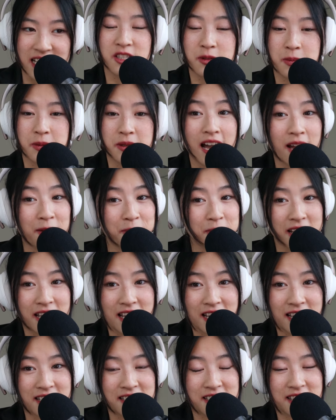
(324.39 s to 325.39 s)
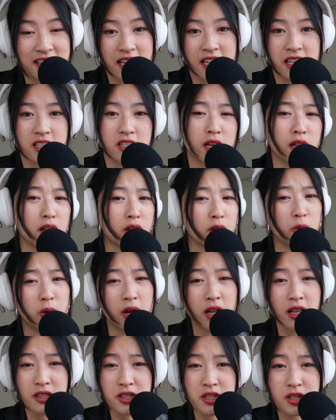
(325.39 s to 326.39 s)
It's not because they can tell our
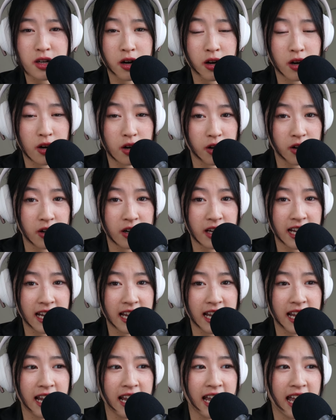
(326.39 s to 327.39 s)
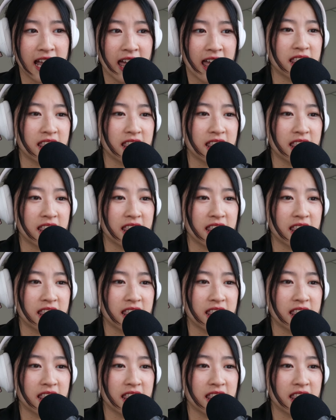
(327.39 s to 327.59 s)
wallets are hurting